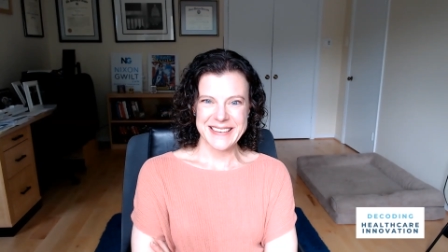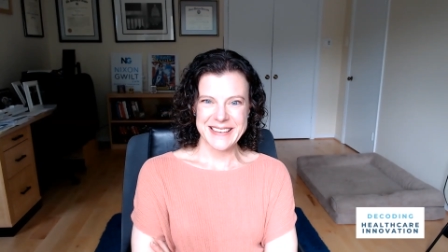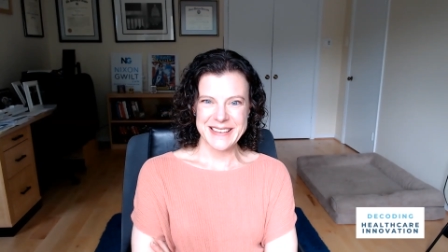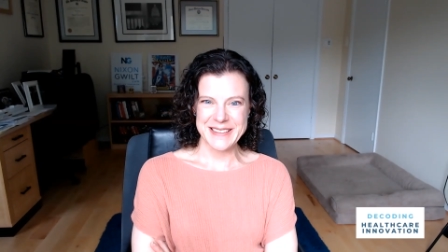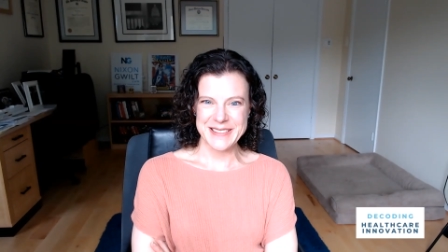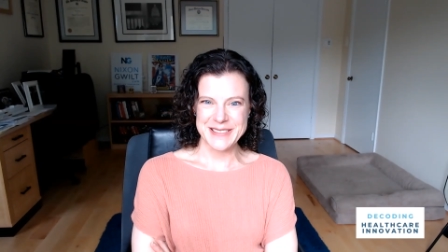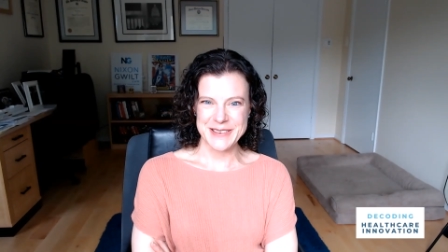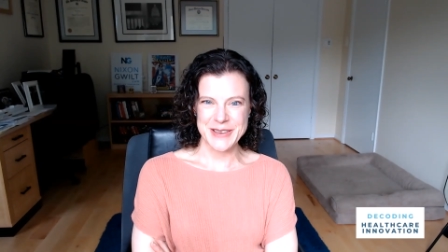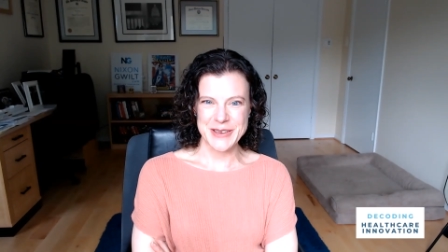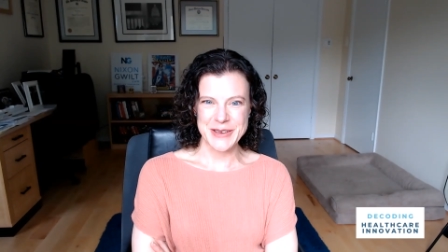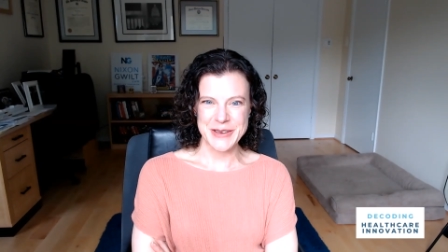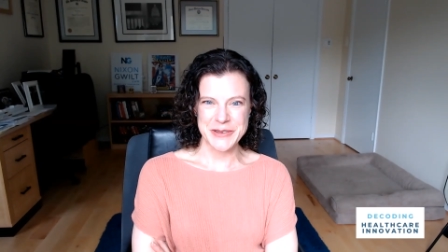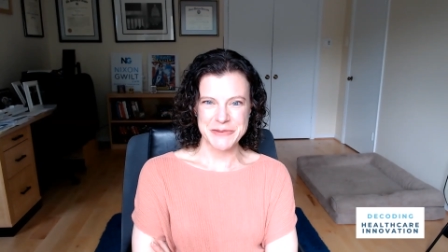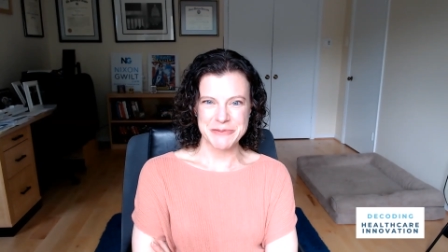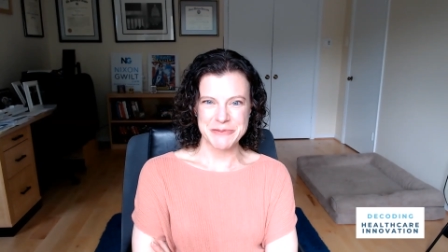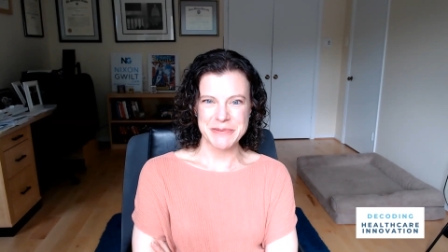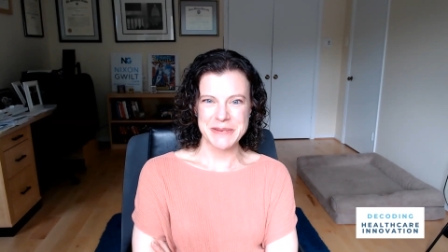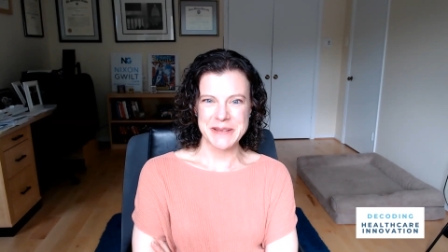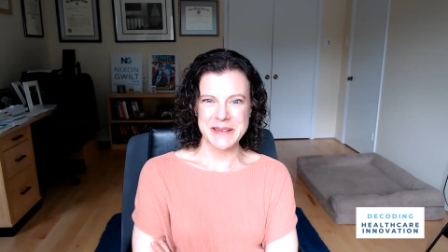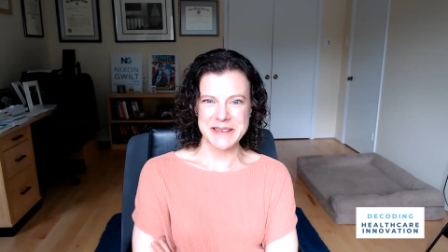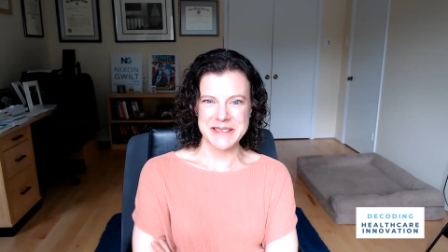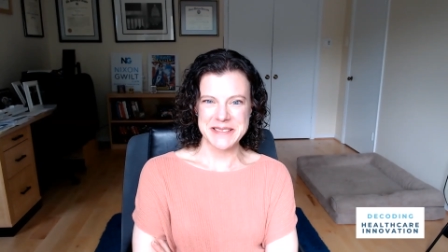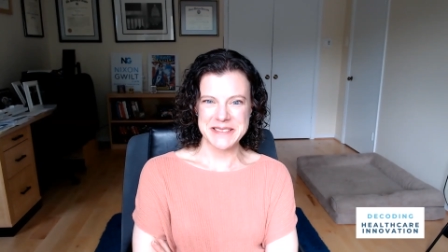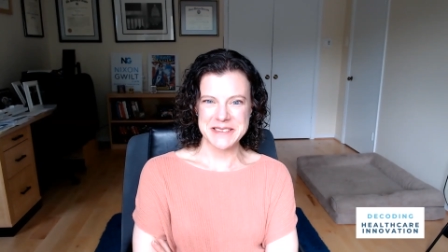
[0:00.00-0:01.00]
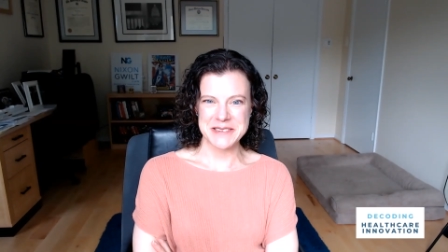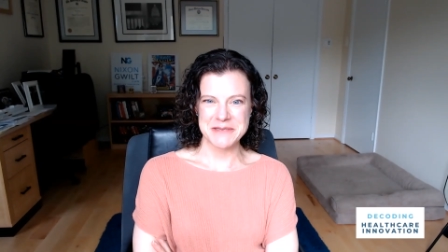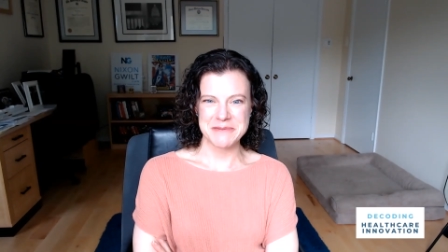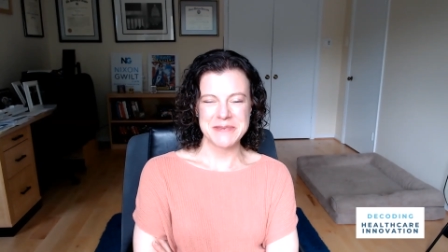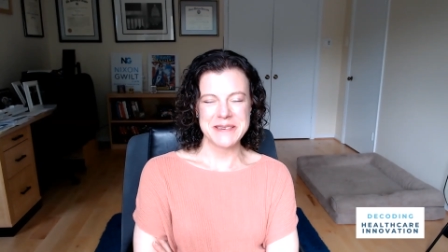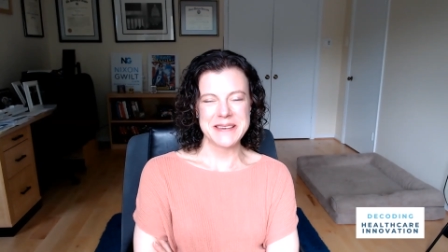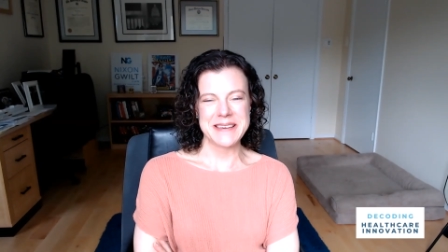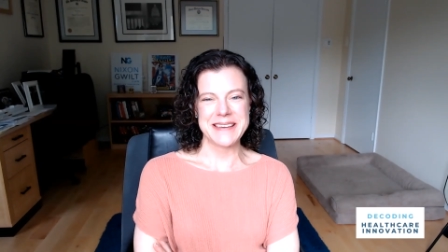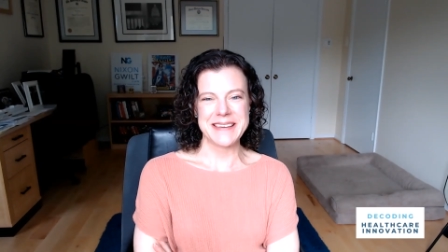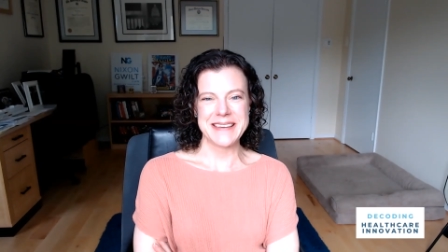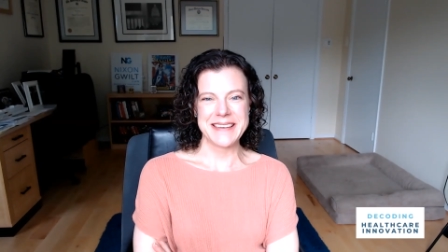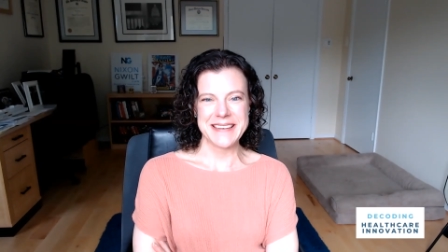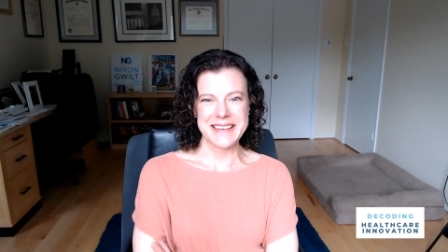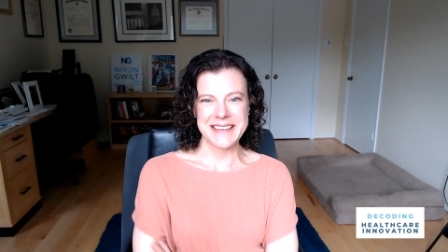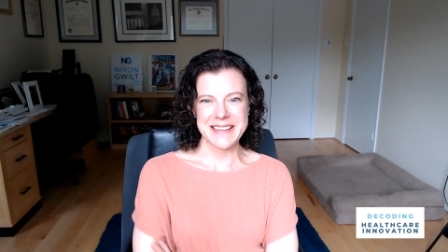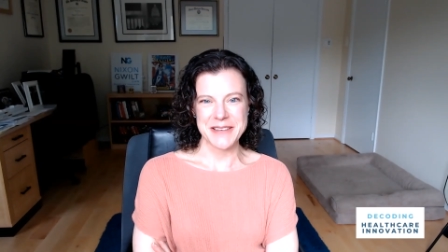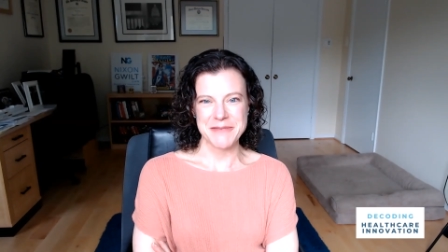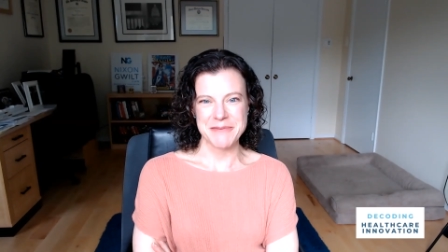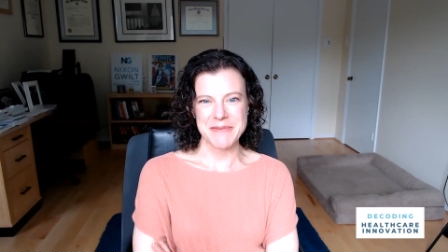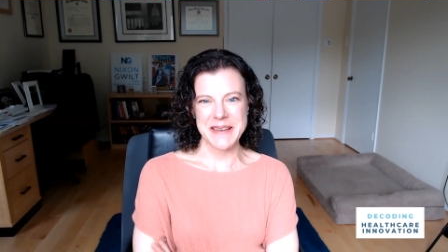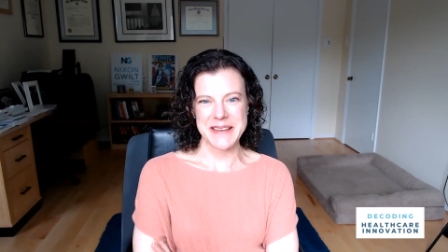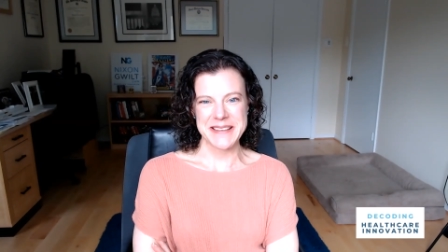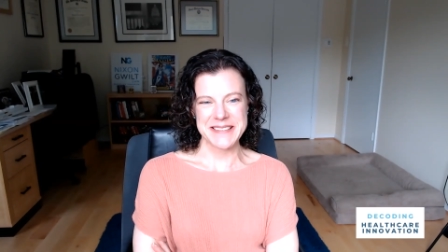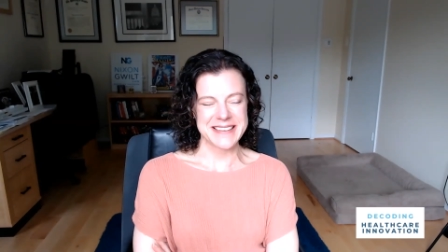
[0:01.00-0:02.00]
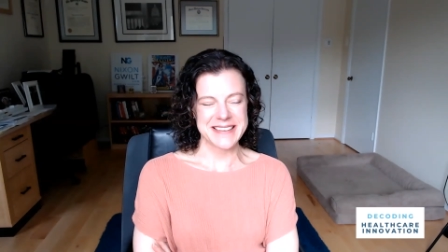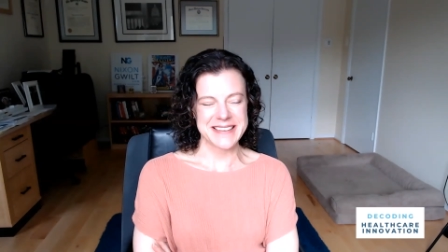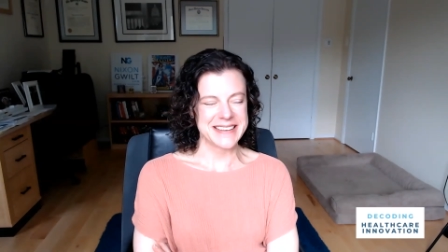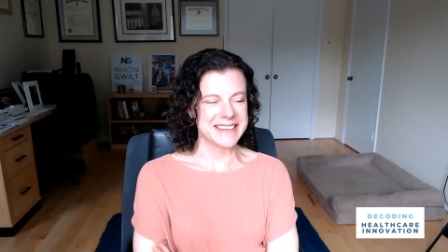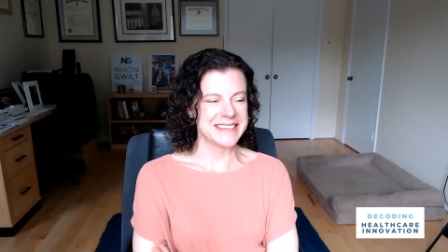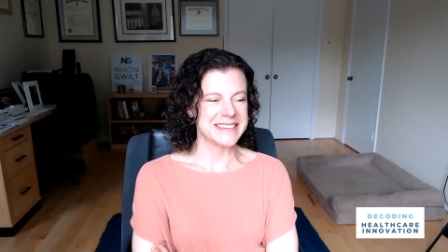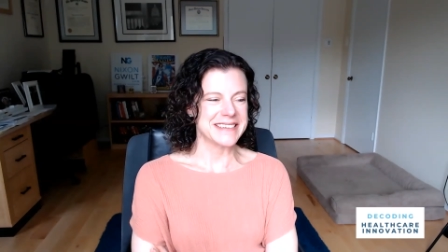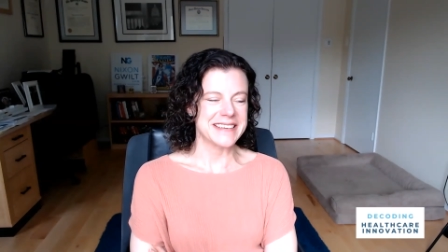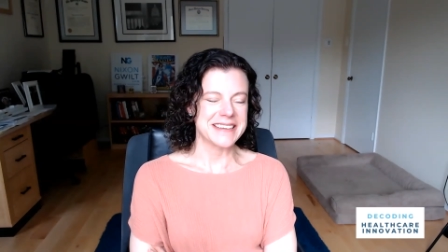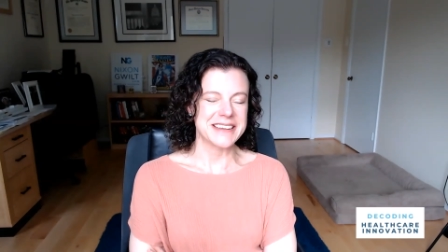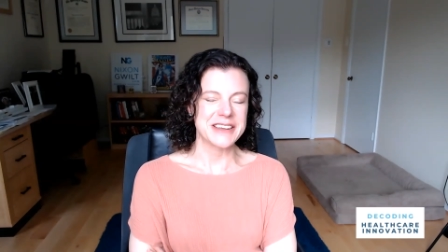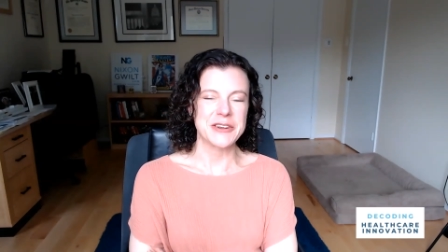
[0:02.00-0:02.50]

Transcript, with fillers: It's a good place to be. Amazing.